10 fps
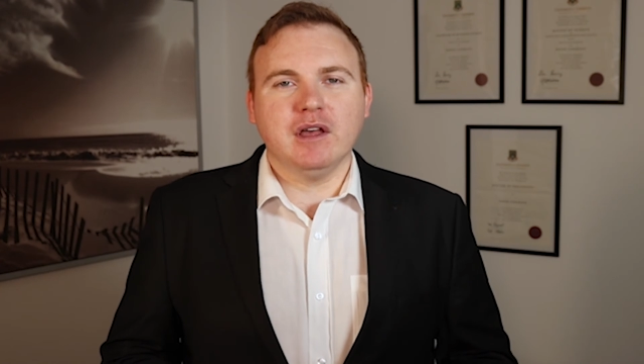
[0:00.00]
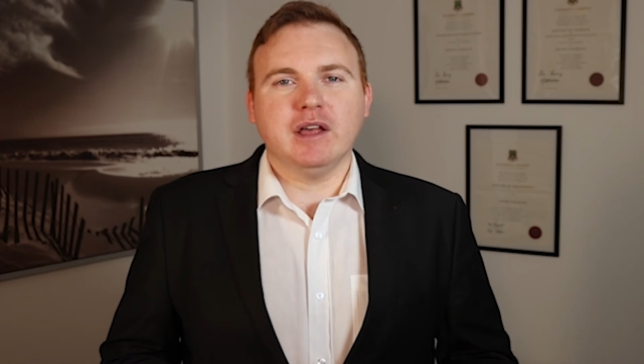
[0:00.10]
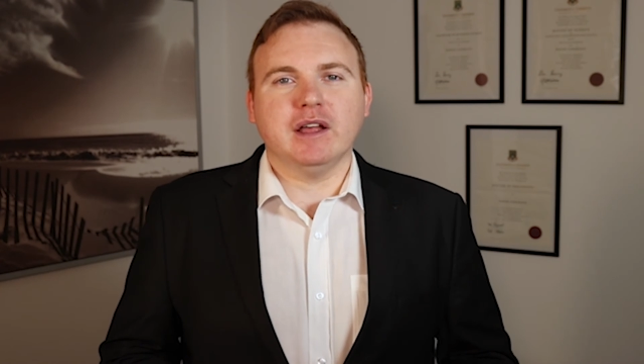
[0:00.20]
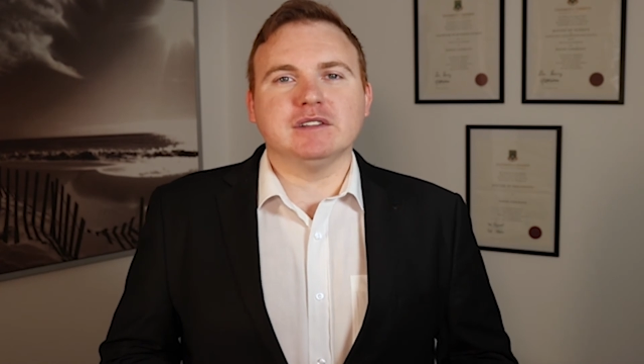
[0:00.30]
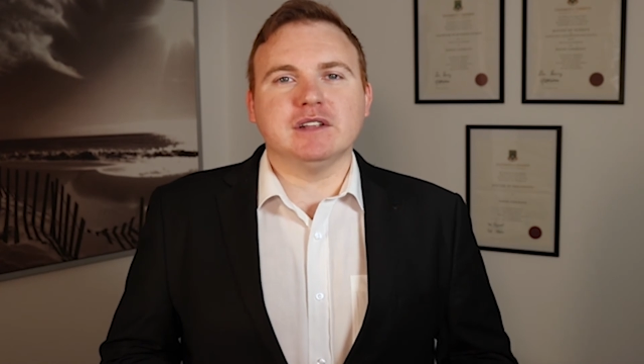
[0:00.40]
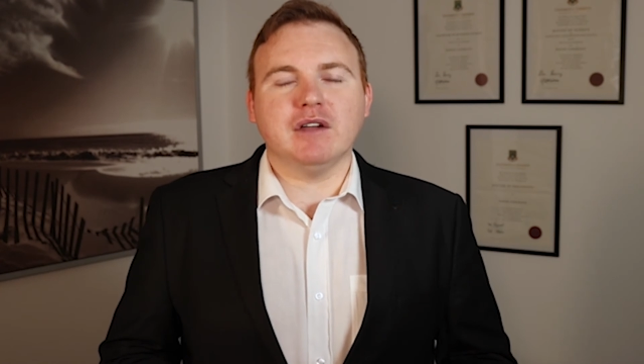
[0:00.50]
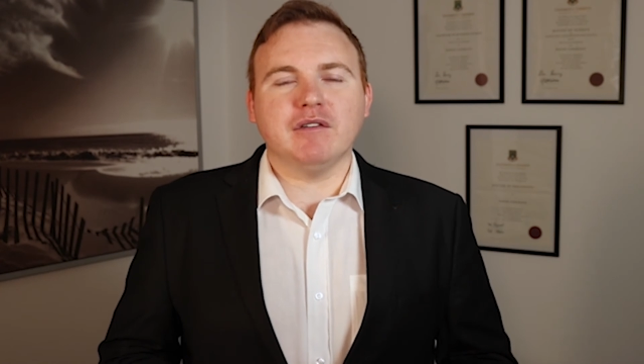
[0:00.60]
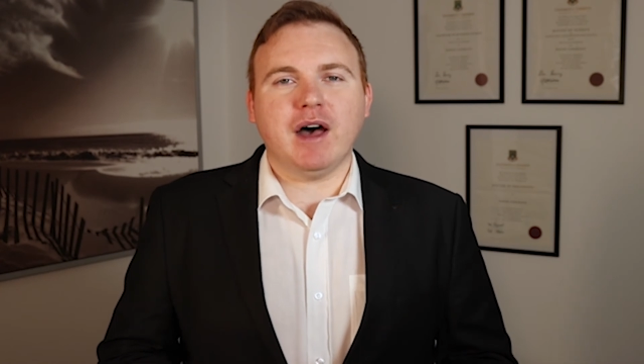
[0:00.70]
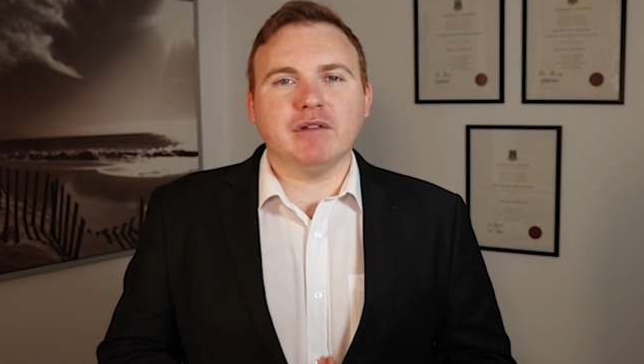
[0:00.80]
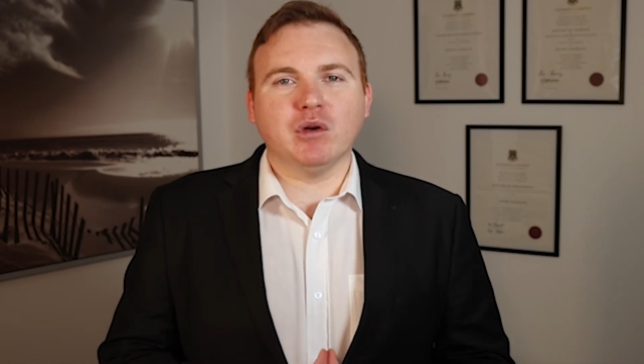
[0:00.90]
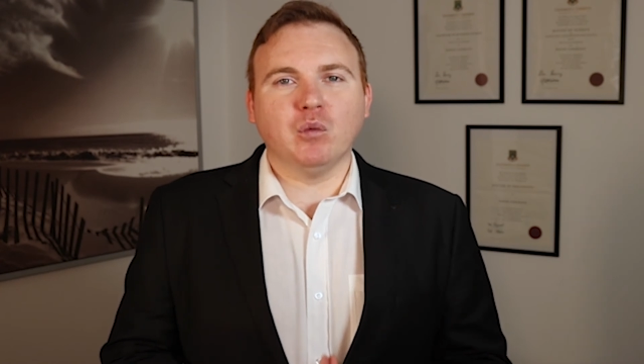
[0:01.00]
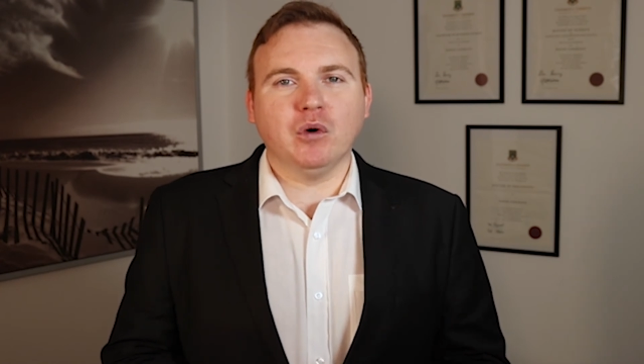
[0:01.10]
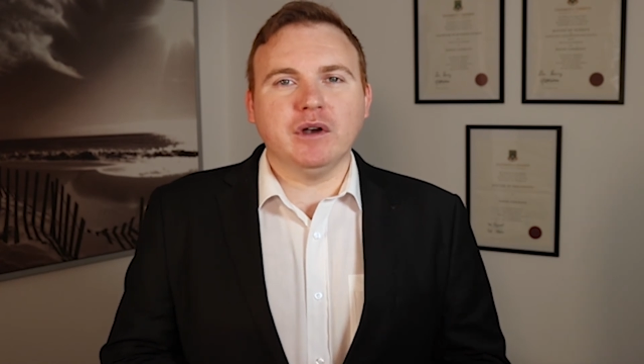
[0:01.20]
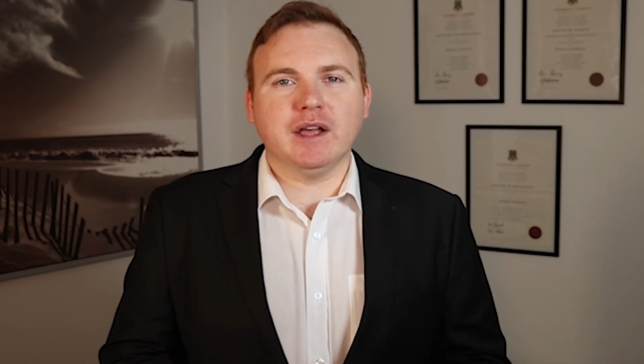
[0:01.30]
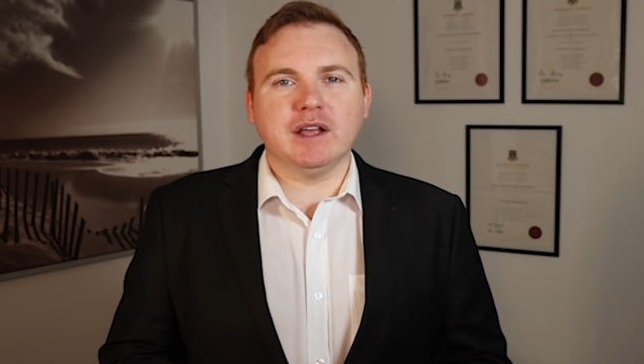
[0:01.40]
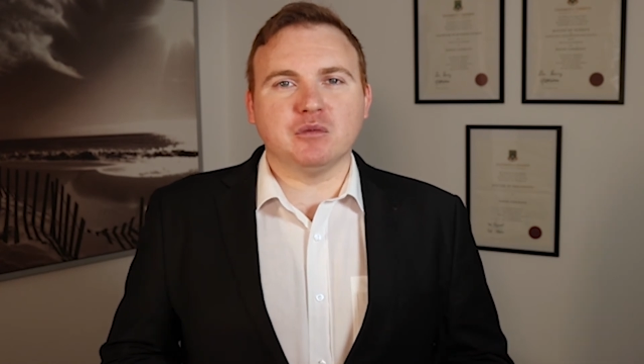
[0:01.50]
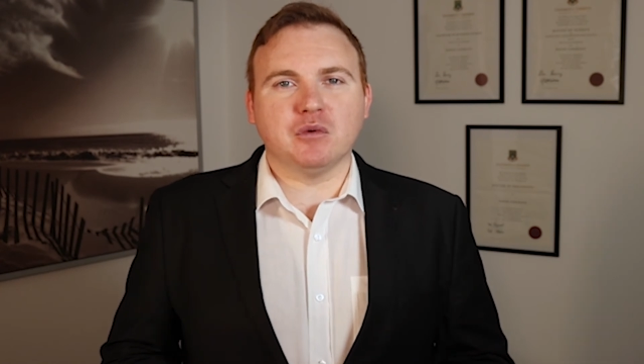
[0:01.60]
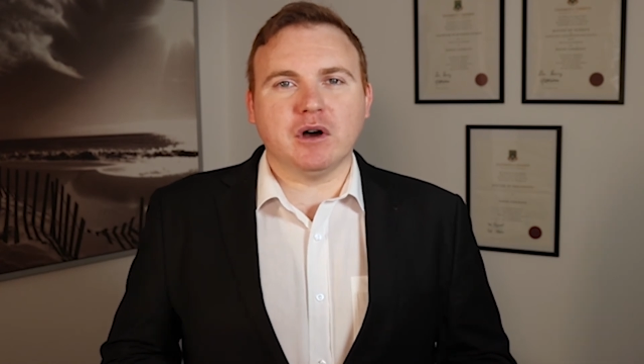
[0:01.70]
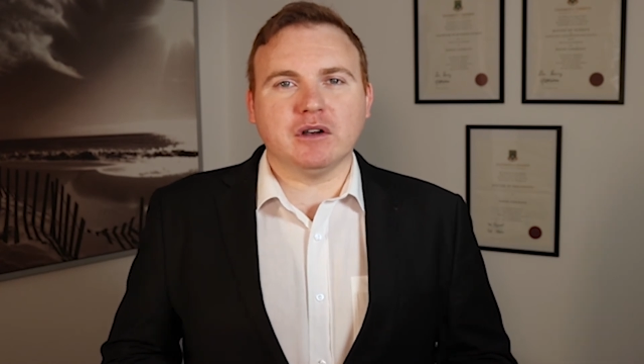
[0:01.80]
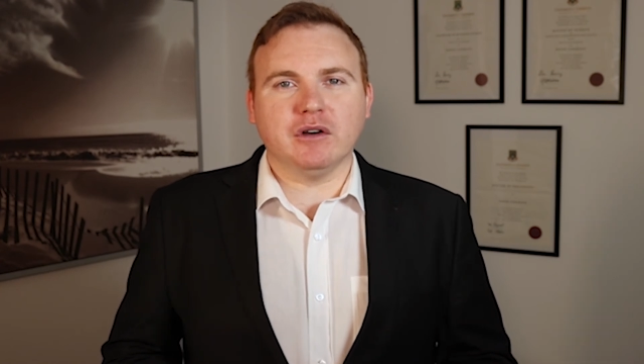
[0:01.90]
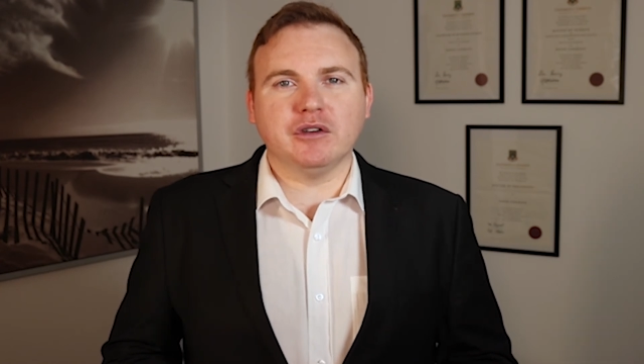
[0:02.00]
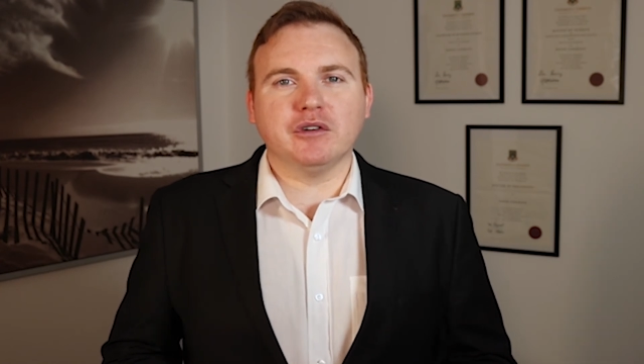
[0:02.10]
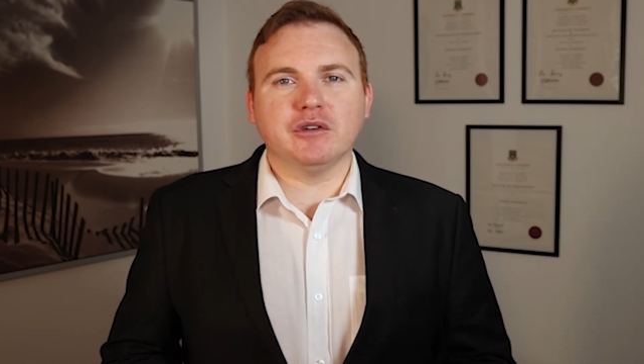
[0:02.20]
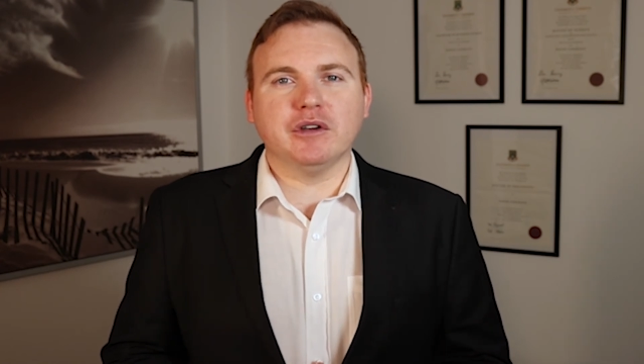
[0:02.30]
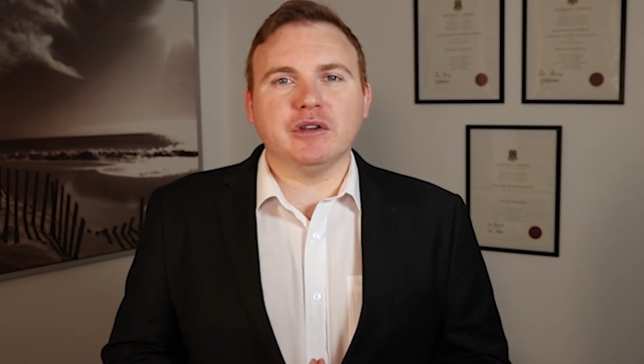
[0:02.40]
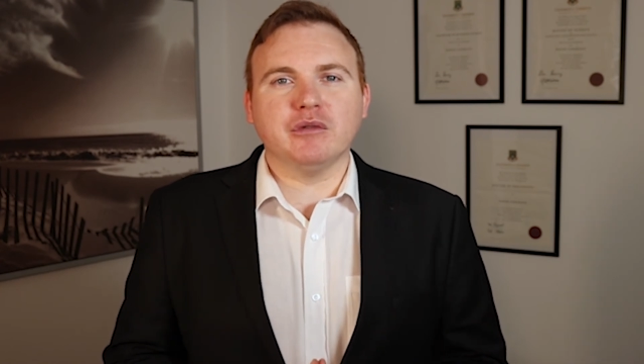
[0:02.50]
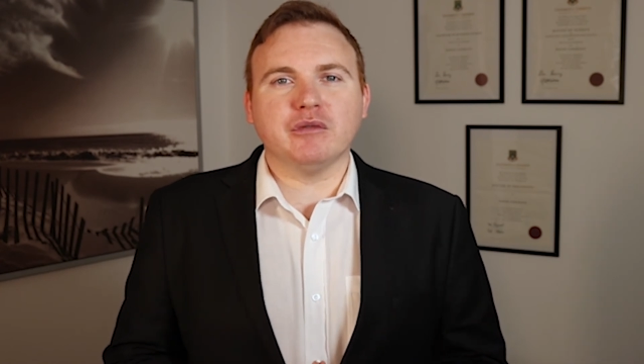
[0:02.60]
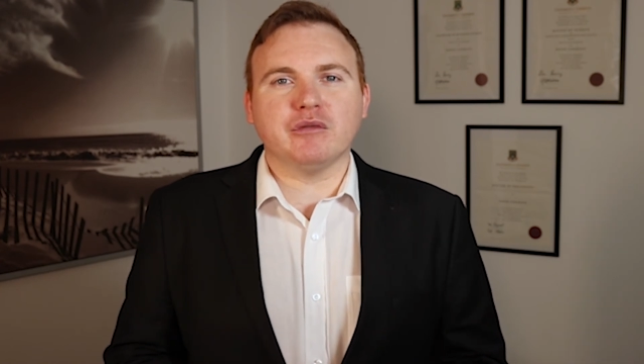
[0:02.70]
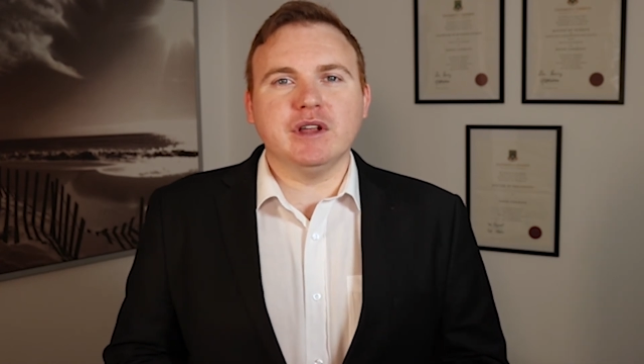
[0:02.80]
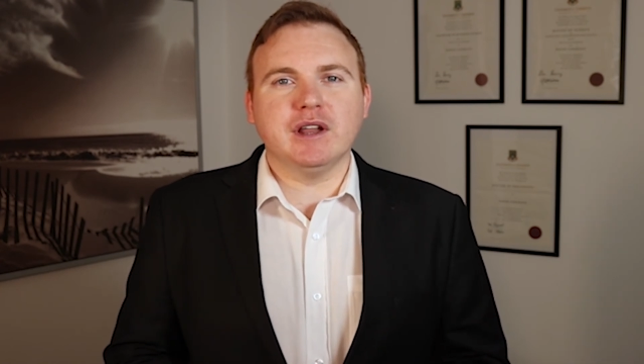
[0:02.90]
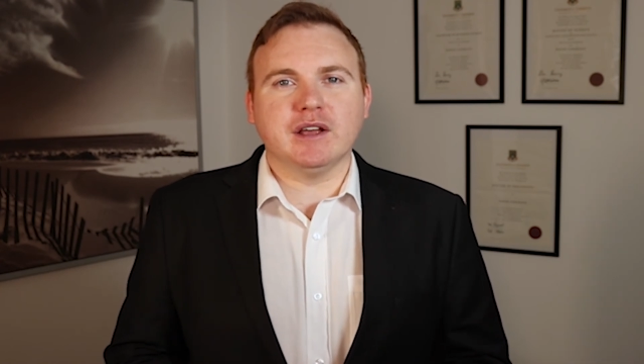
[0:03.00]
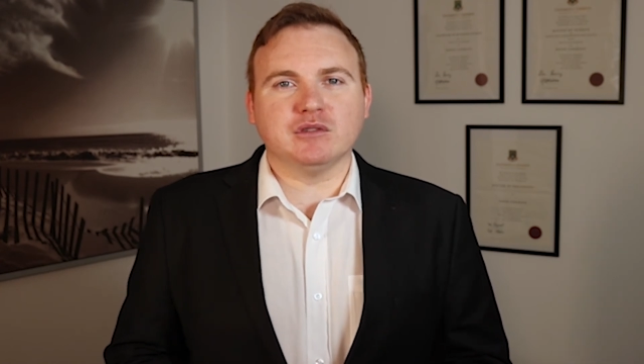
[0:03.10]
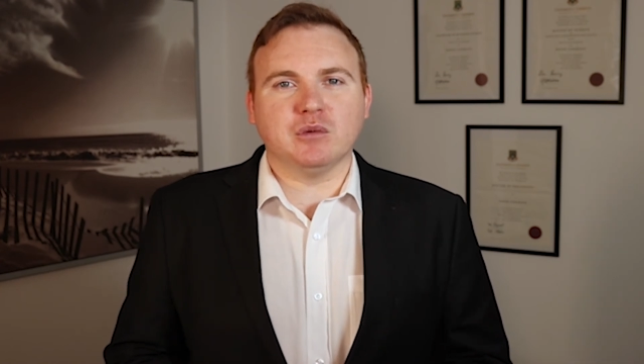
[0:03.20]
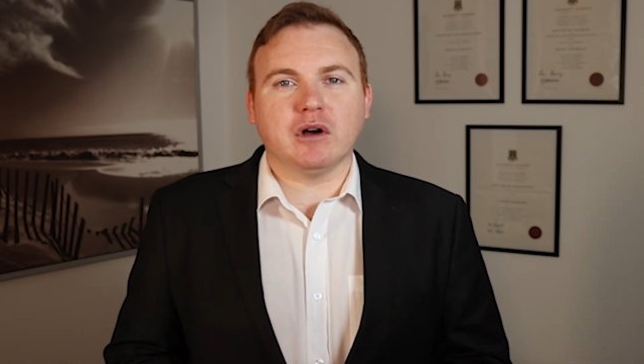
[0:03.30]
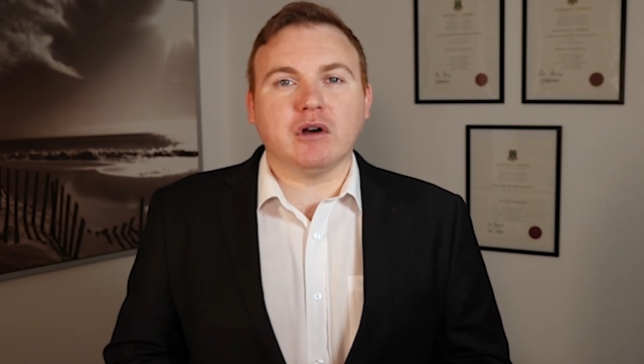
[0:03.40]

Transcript: Instead of having 1 day's work done, you're going to do 3 days' work,